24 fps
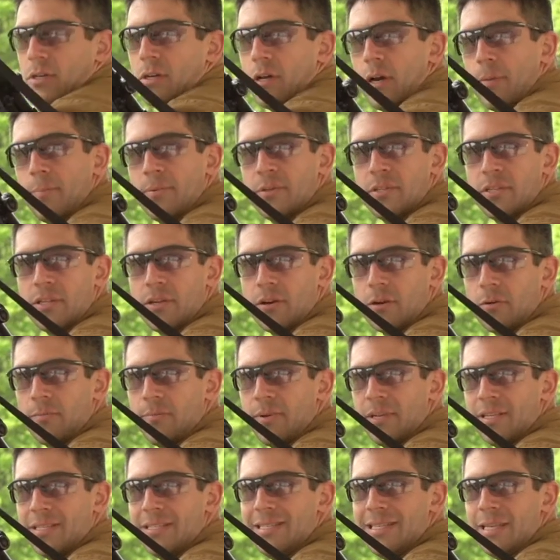up into the
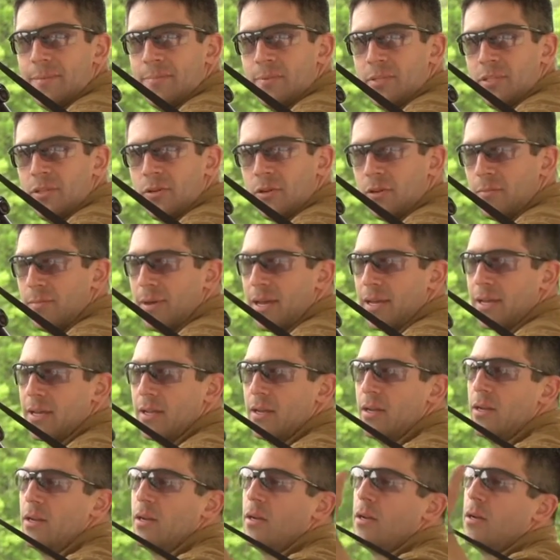armpit as deep as you can make it,
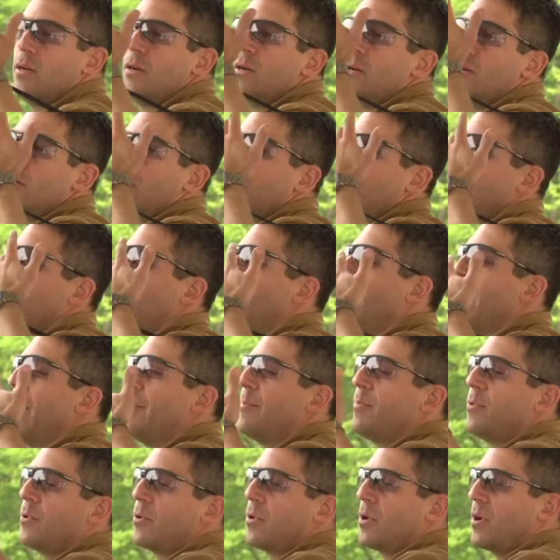
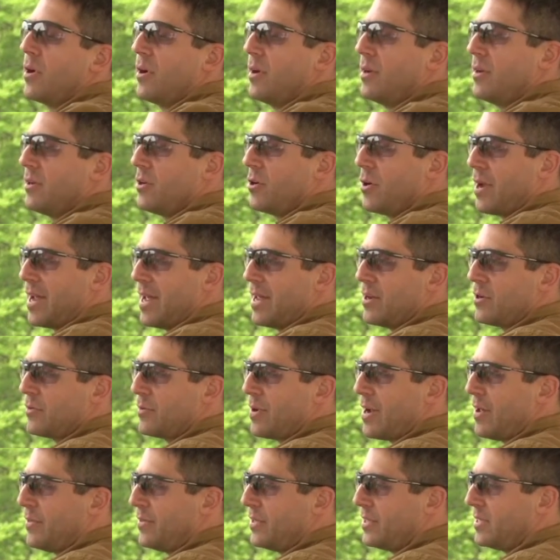wrap your hand
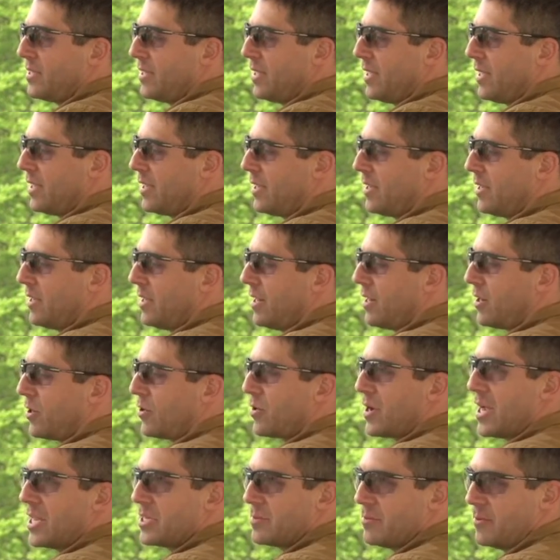around the sling and
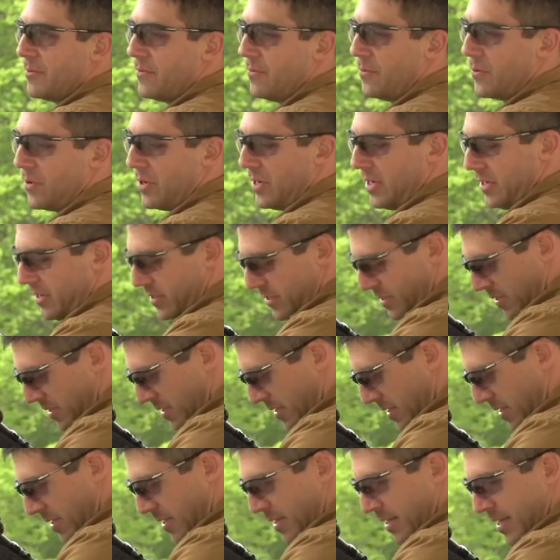grasp the forend.
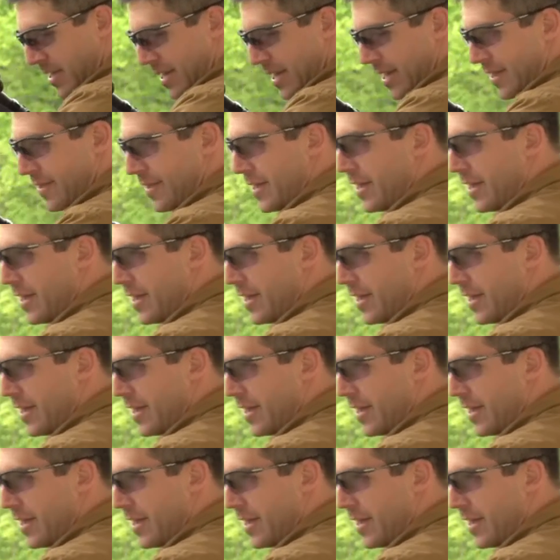And